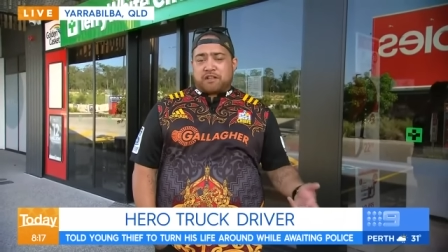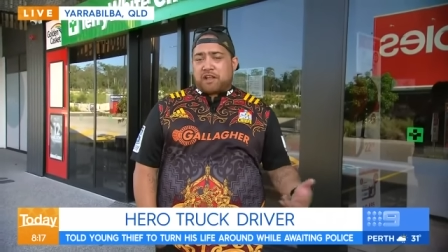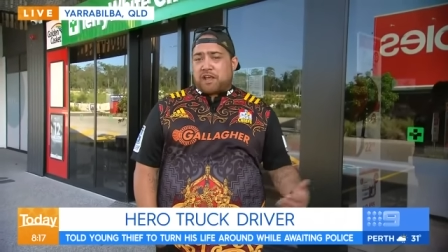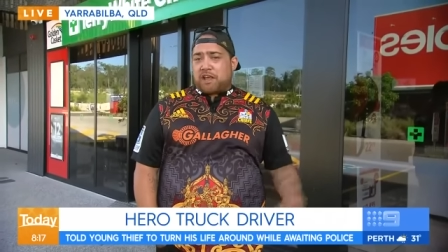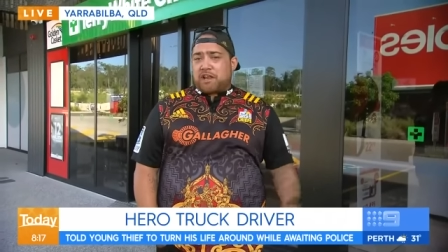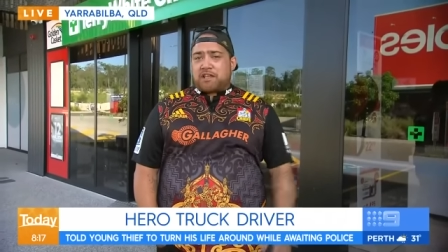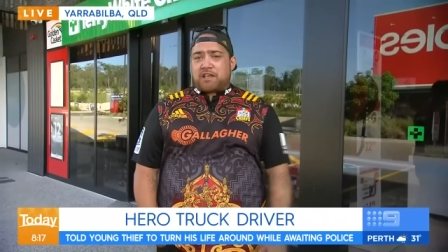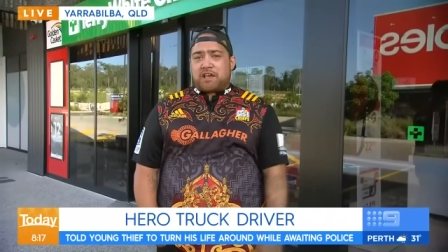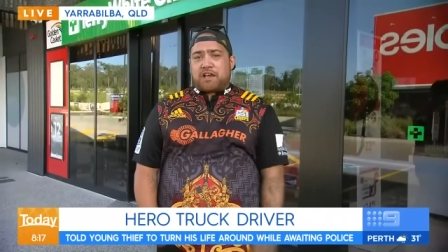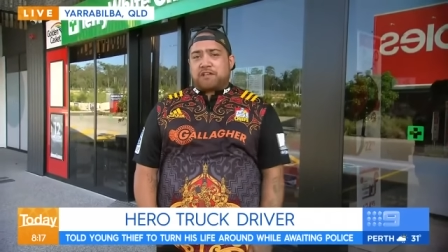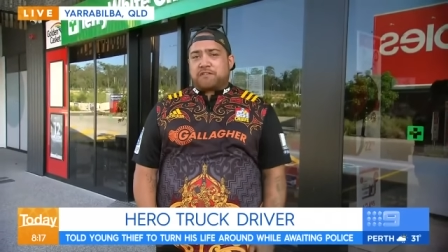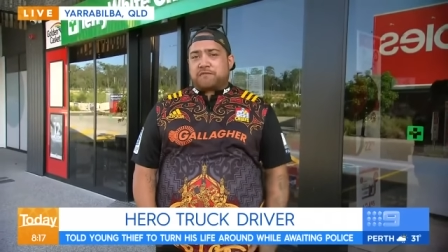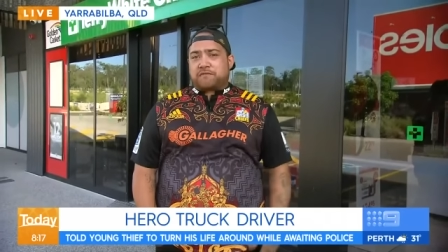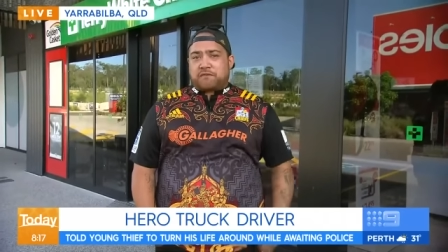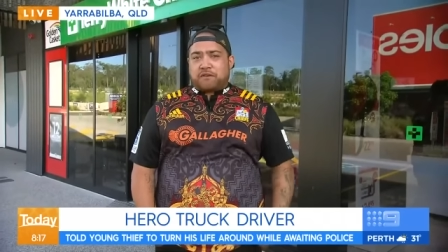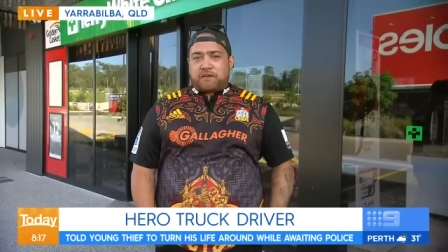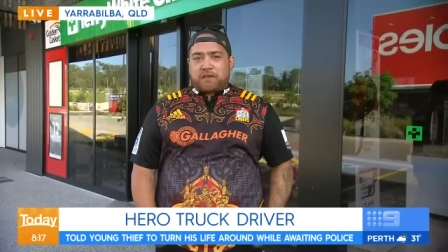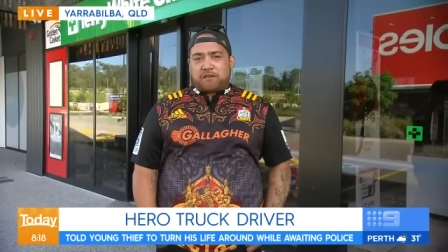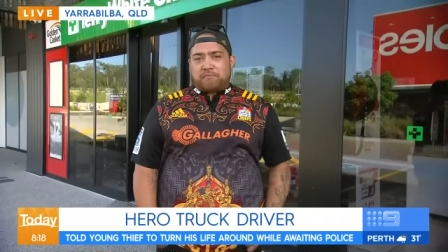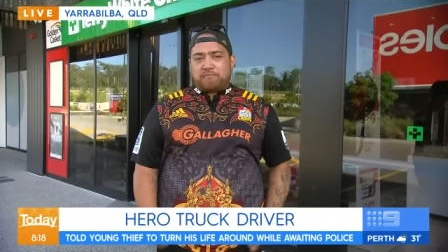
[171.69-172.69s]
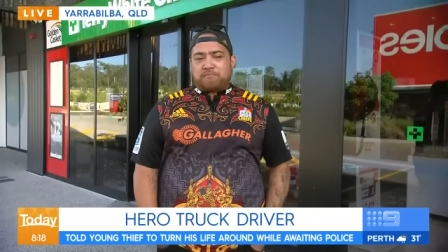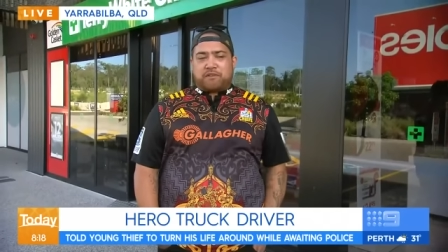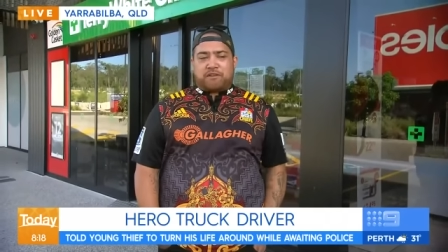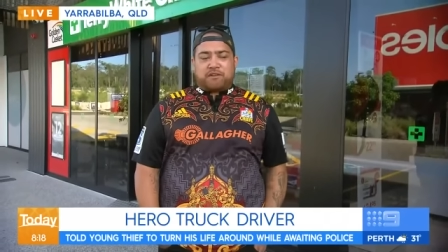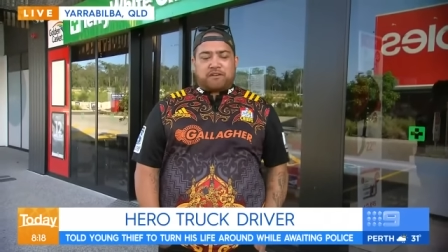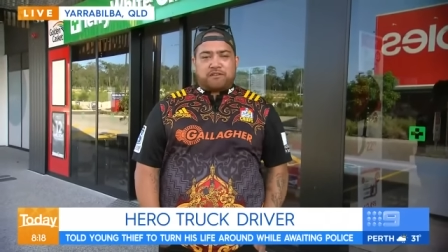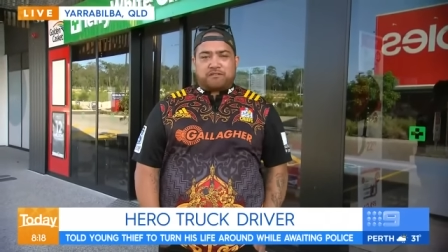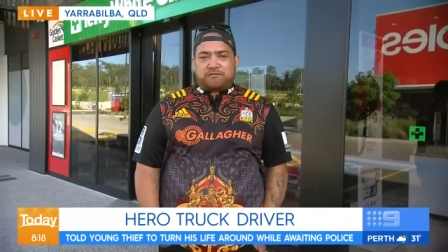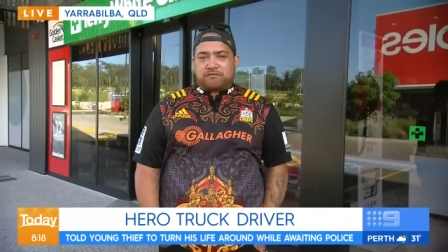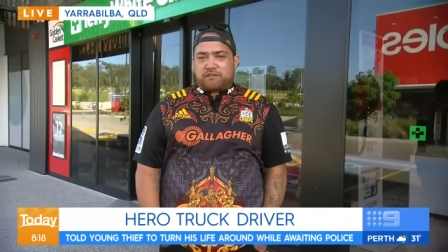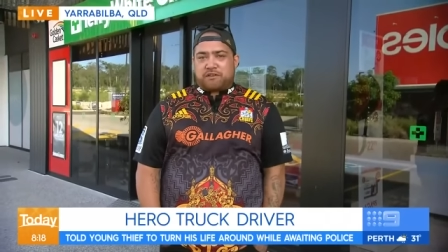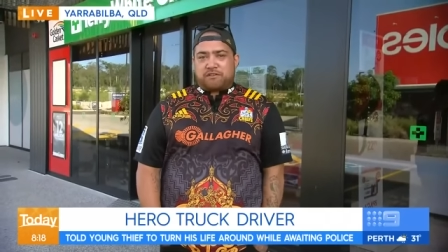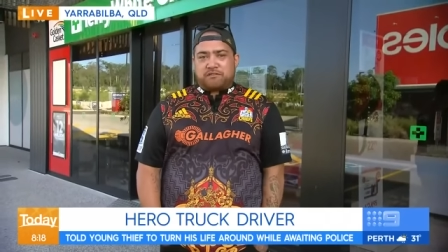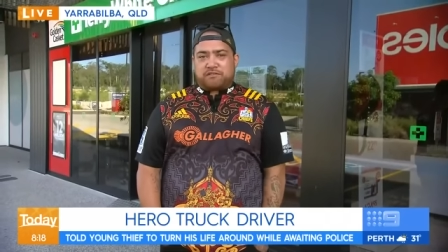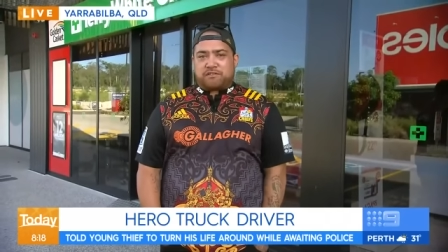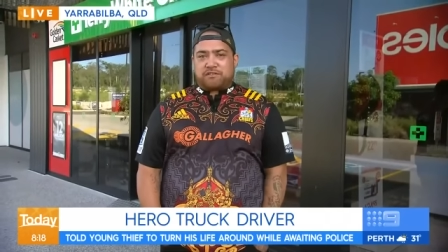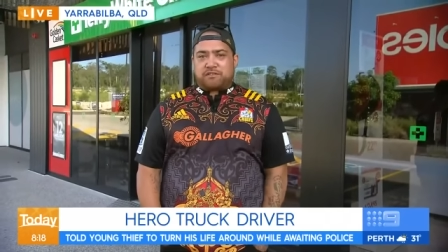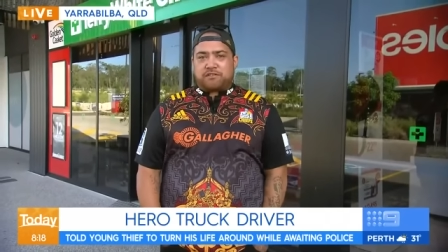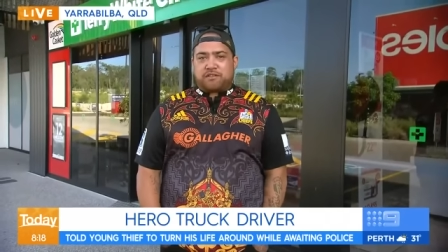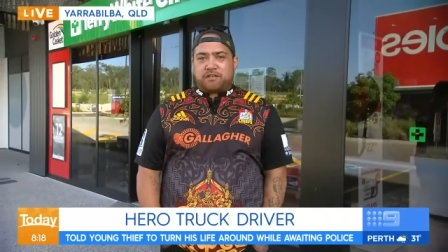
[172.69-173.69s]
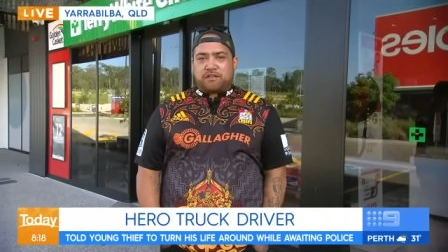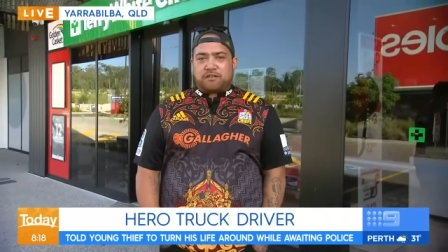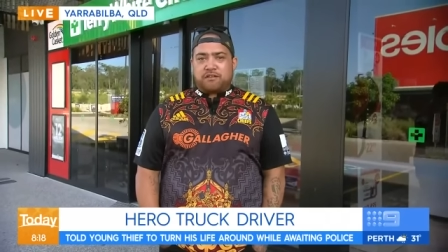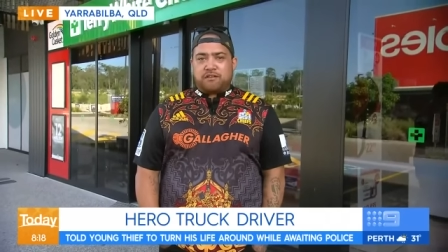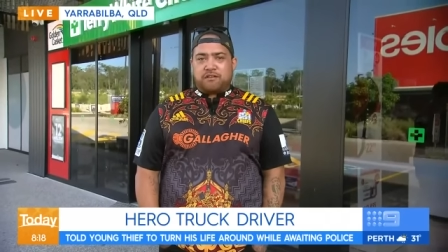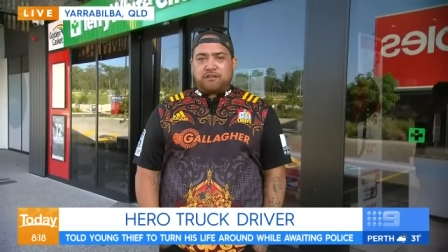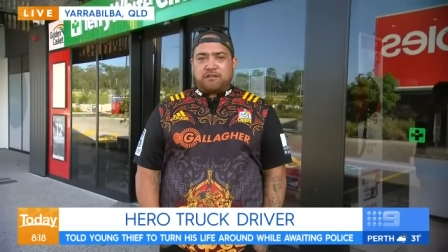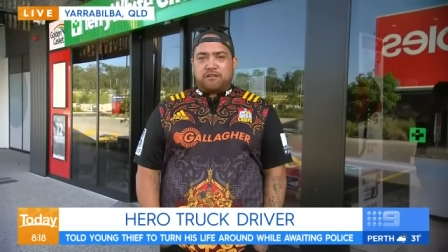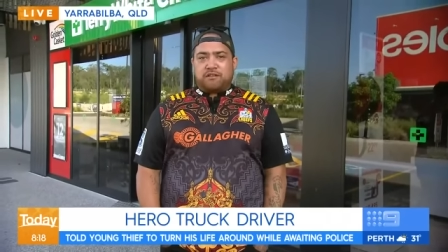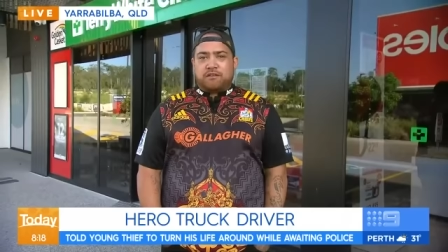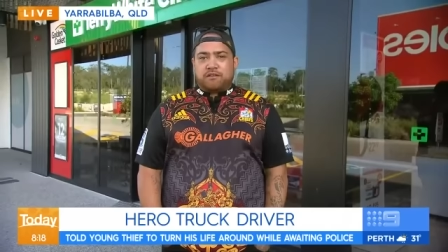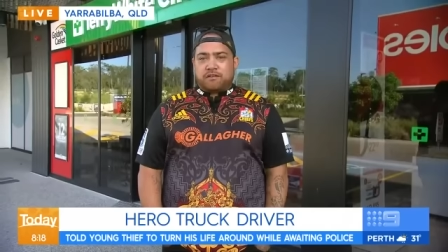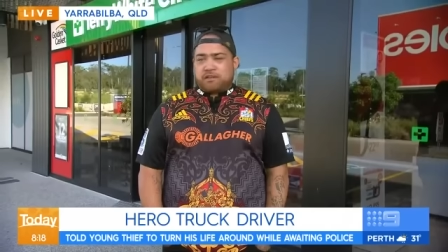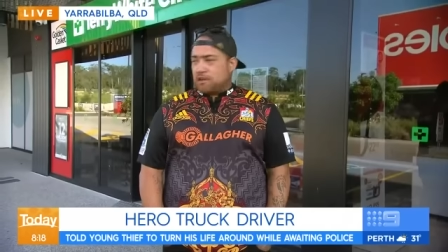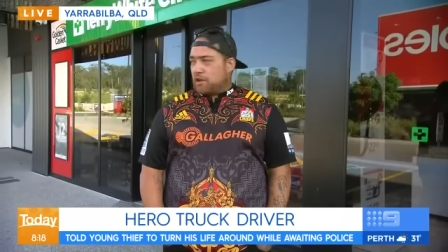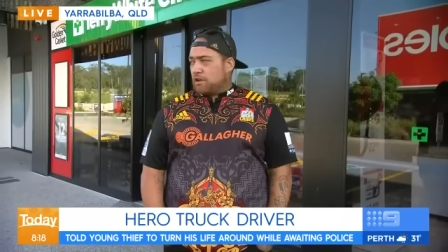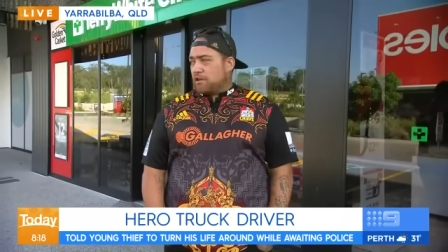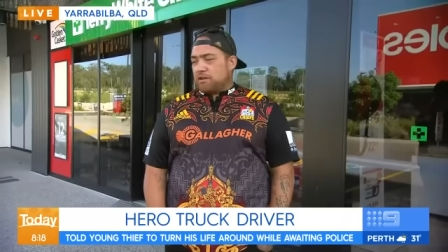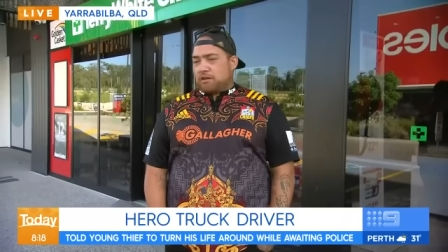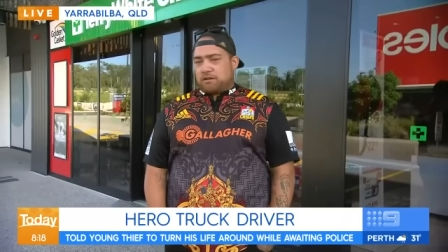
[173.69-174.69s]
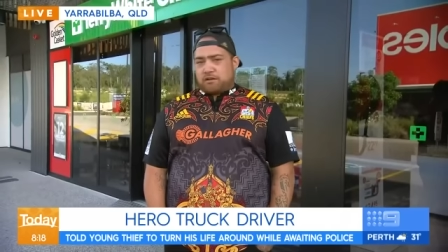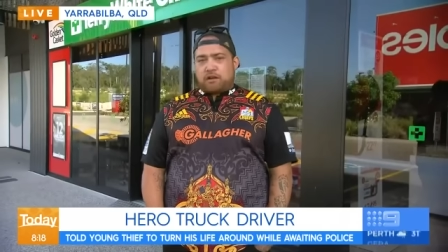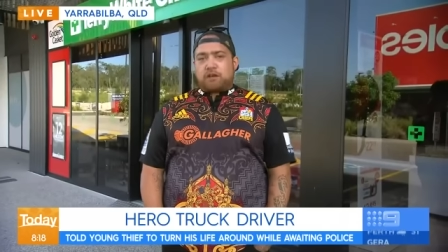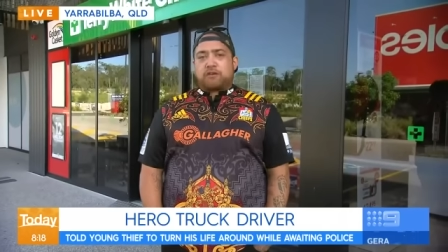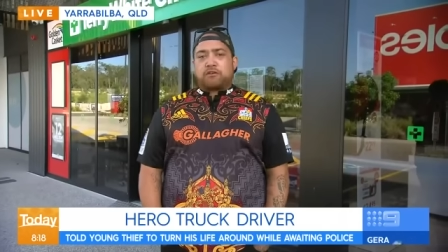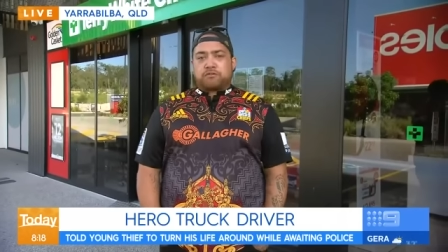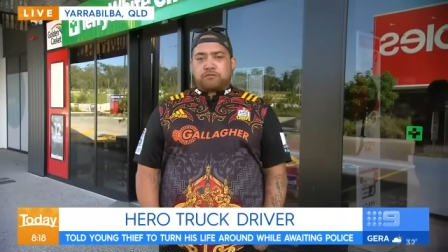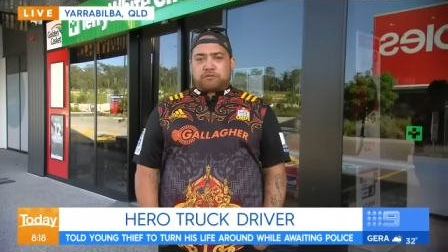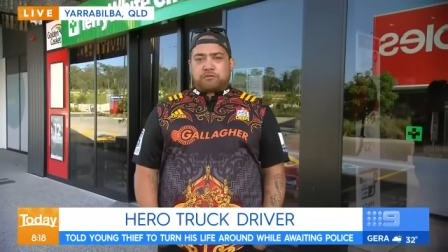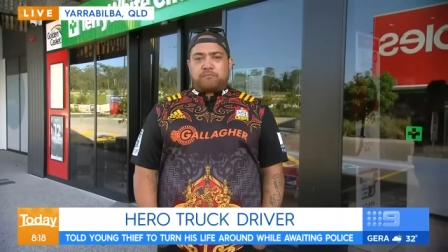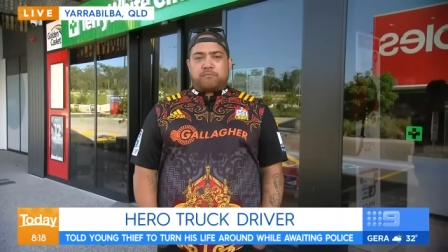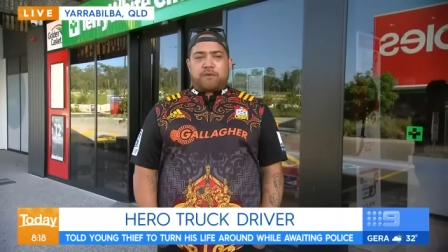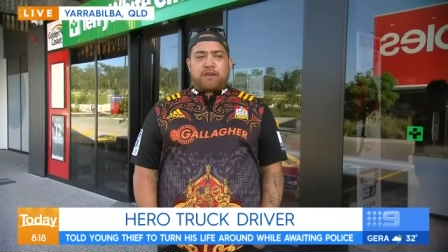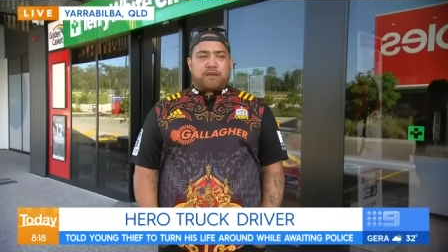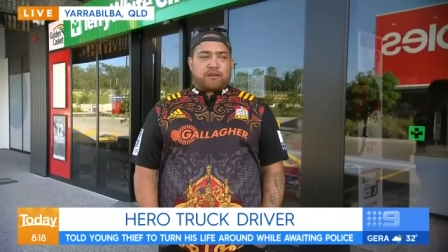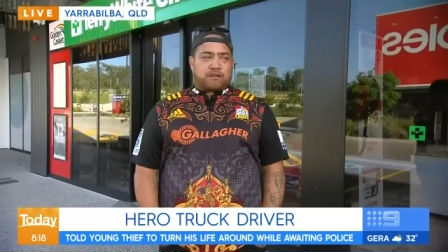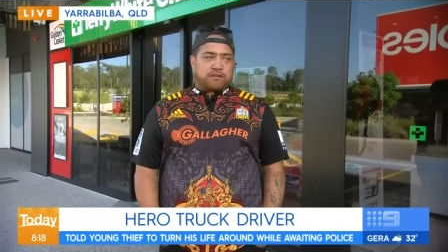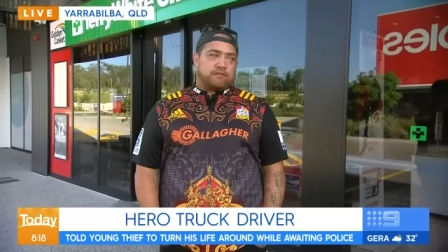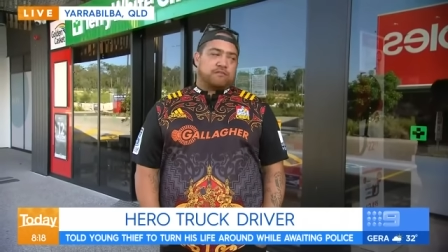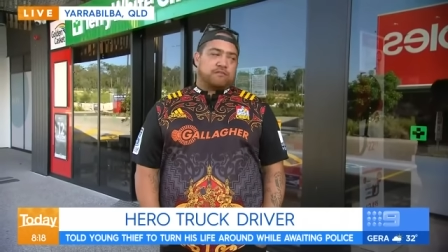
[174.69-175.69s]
The lady asked for help and I, I was just like, yeah, yeah, I got your back.